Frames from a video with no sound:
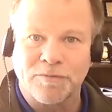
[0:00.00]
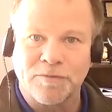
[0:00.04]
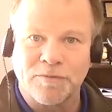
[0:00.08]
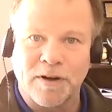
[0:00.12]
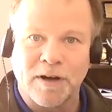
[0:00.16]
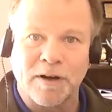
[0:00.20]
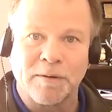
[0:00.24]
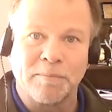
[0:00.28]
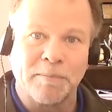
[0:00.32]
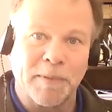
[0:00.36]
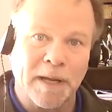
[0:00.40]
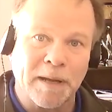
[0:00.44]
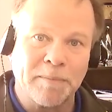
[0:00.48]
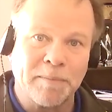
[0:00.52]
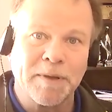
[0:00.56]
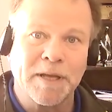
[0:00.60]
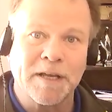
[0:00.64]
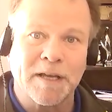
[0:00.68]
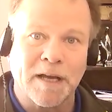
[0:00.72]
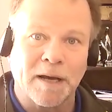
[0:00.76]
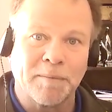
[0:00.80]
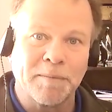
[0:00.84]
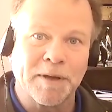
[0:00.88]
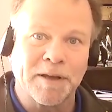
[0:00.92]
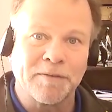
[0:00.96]
farm maybe
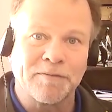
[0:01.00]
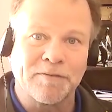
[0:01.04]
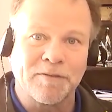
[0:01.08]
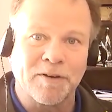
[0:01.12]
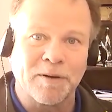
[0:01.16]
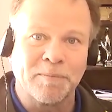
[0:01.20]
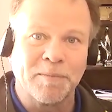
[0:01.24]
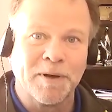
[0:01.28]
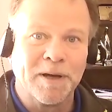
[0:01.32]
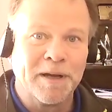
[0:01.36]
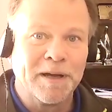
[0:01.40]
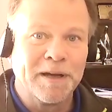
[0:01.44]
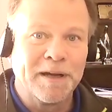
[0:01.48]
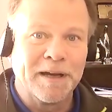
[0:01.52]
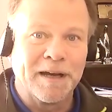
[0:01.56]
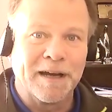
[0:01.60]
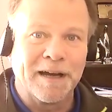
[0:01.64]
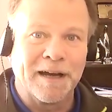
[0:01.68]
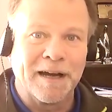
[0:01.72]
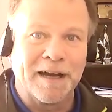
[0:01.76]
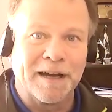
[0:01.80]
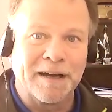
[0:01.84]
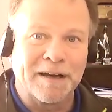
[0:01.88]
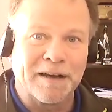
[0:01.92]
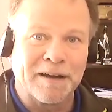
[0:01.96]
coming from
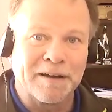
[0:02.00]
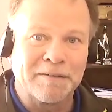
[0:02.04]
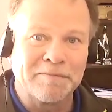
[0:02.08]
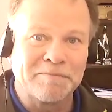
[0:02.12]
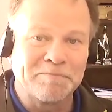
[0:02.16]
uh,